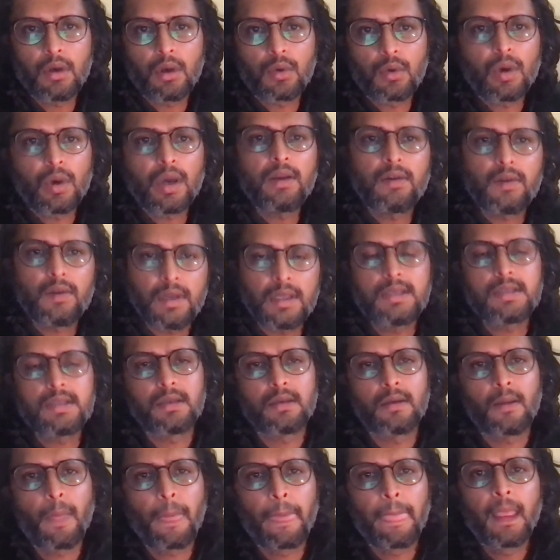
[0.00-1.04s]
or one reason
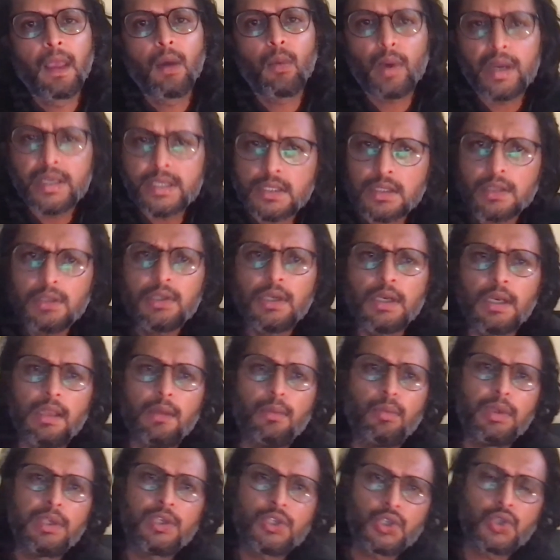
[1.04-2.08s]
why certainly
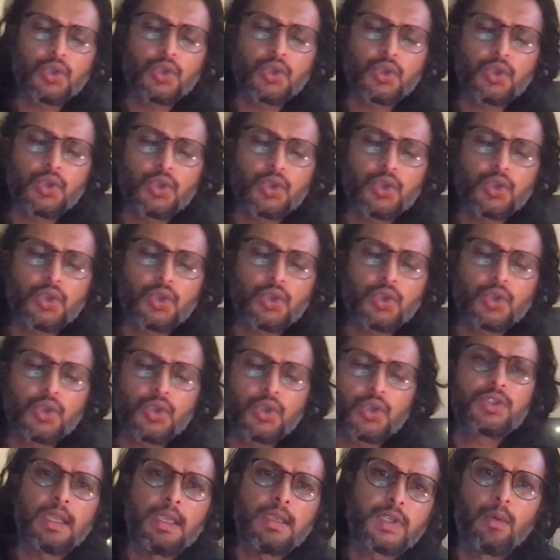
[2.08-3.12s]
we should study
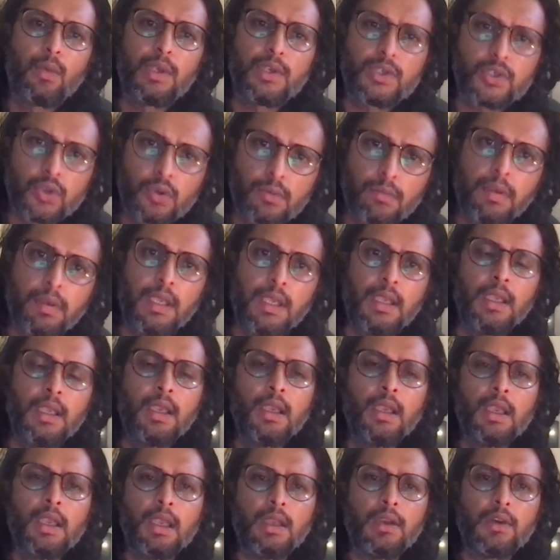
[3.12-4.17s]
history and we should be
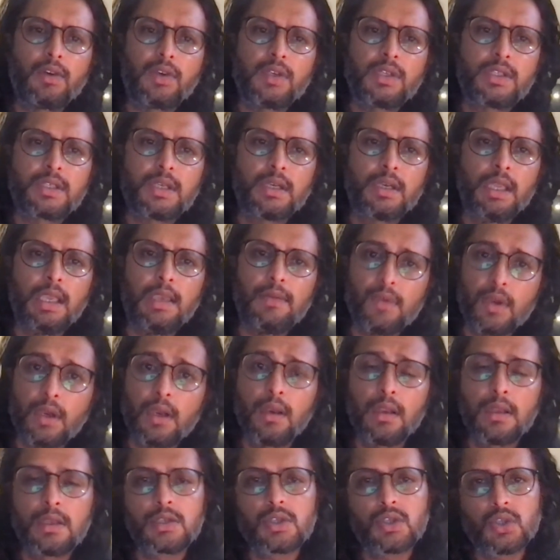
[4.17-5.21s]
interested even
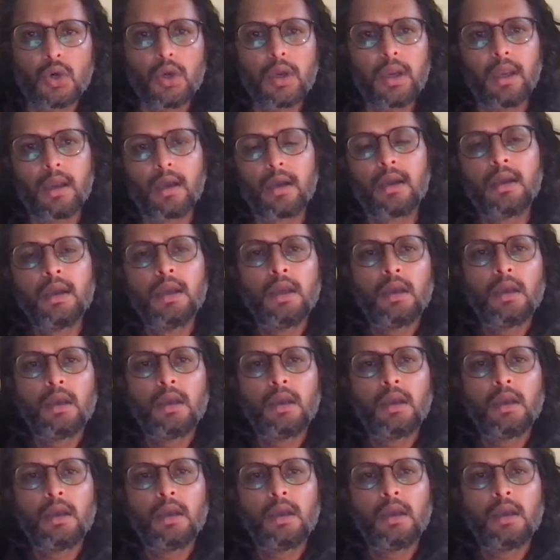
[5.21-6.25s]
in Historia,
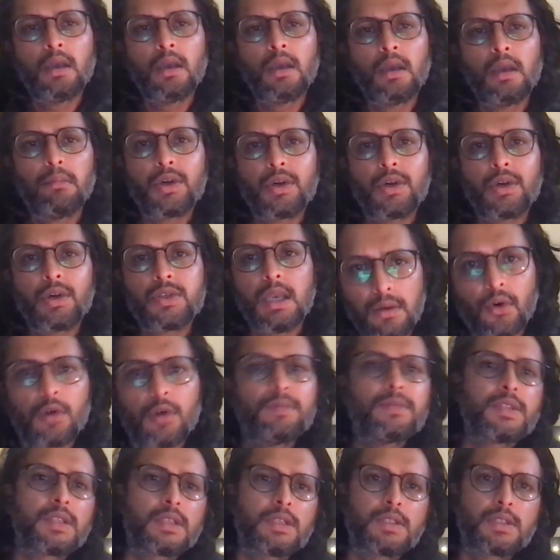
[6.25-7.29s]
because it
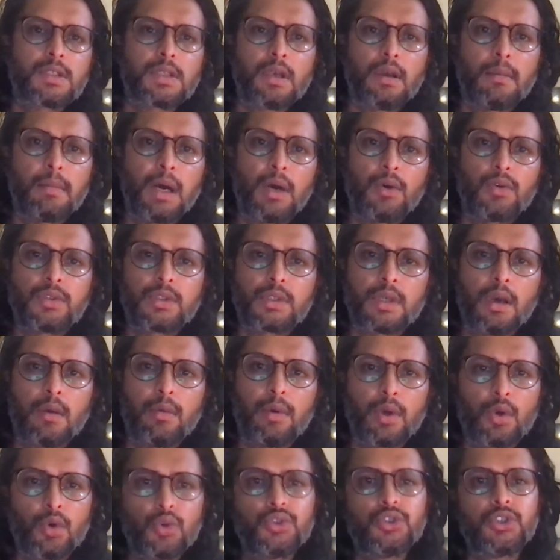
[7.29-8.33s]
informs us about
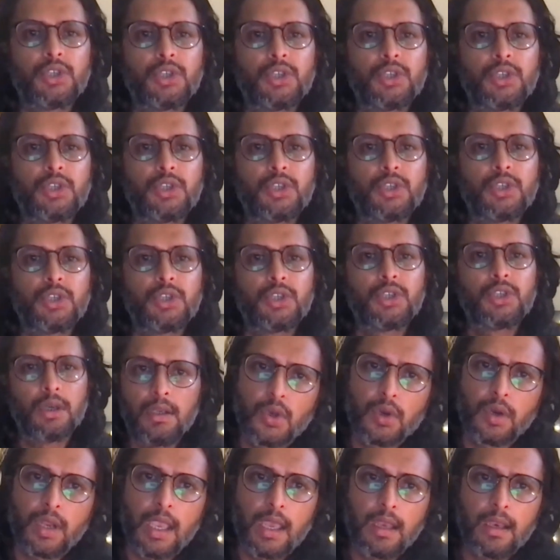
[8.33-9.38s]
our own journey towards
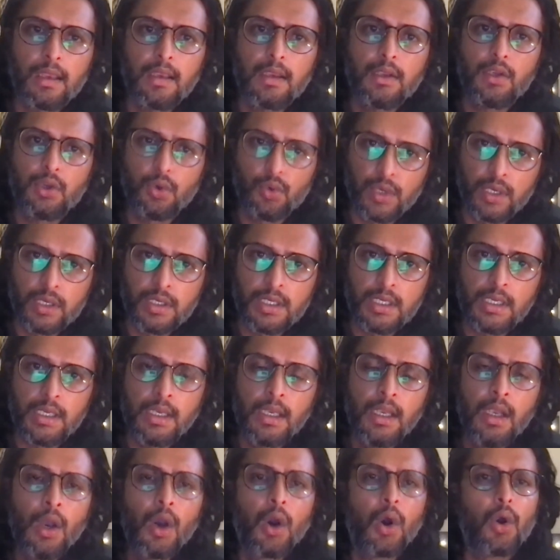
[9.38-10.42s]
organic unity
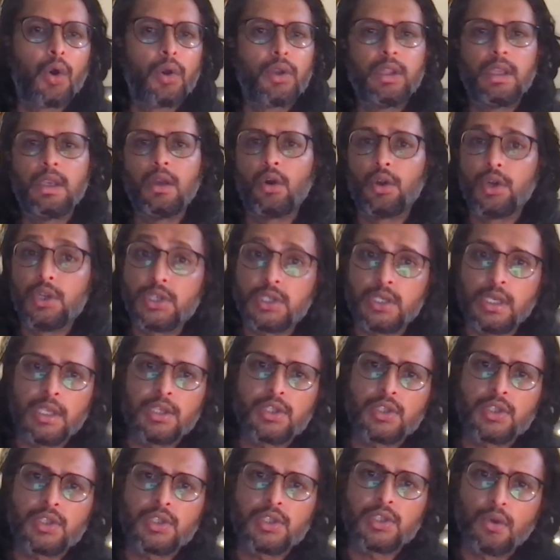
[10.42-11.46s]
or the
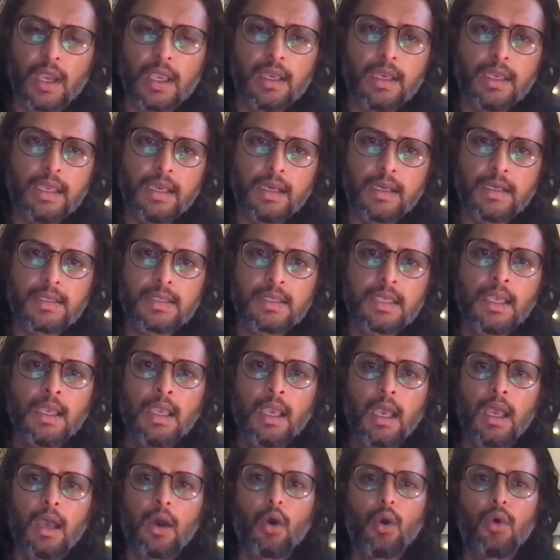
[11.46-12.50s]
origination of ideas,
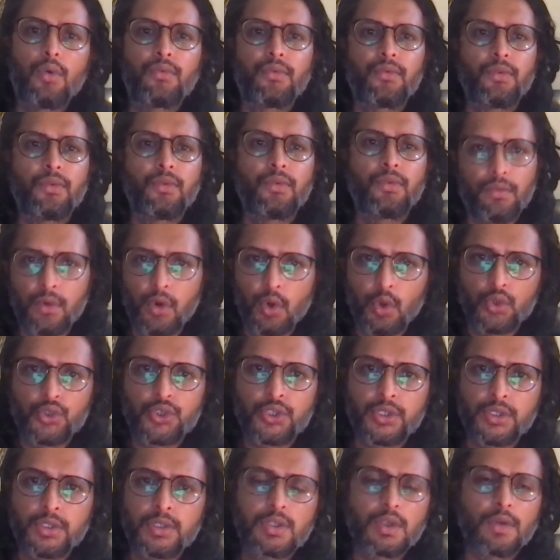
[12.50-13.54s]
of
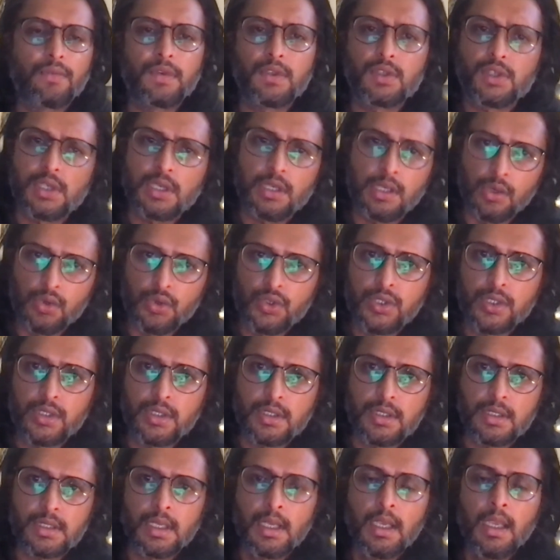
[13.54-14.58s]
notions, of
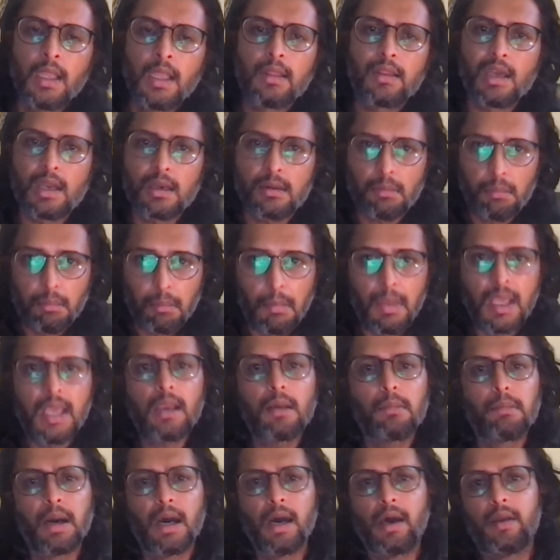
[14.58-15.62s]
institutions that make
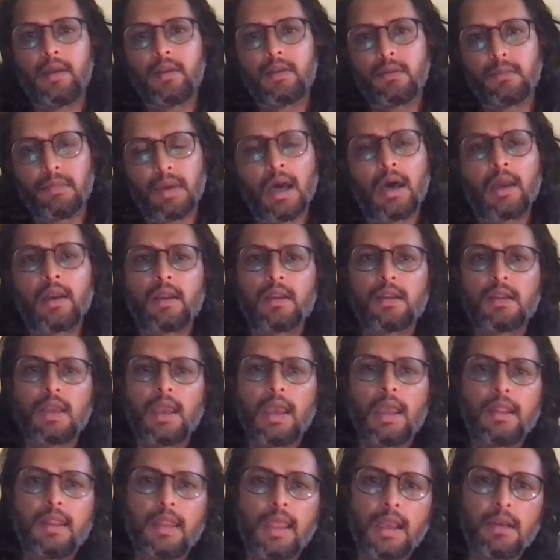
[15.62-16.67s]
Bharat Bharat
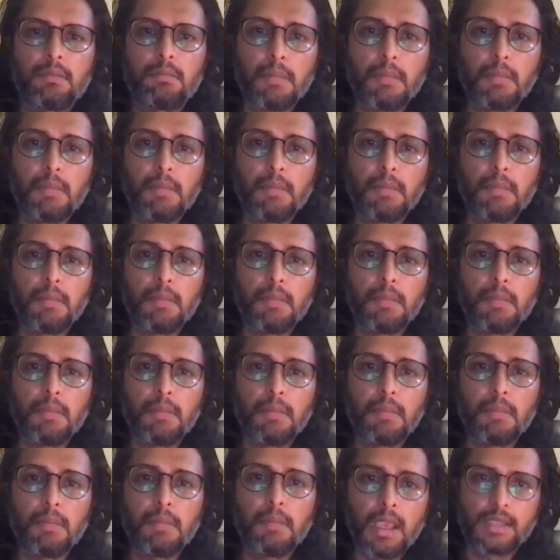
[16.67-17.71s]
and that make
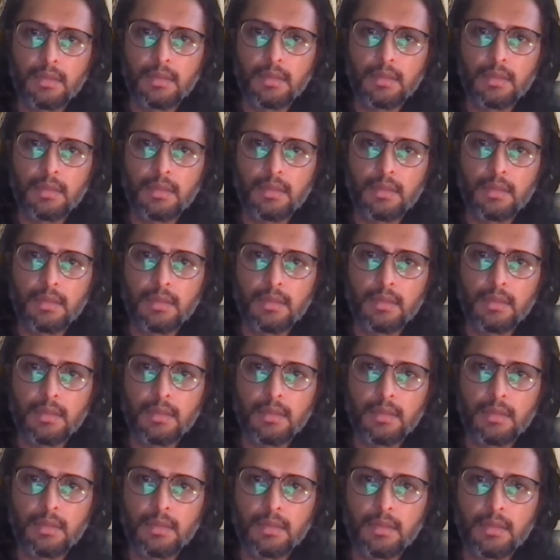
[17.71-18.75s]
Dharma what it
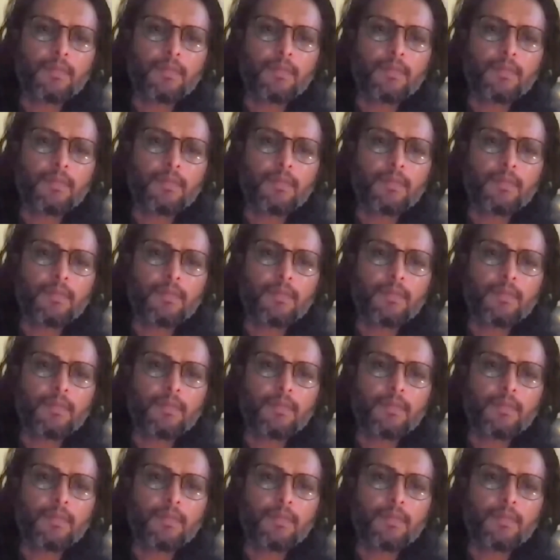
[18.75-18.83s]
is.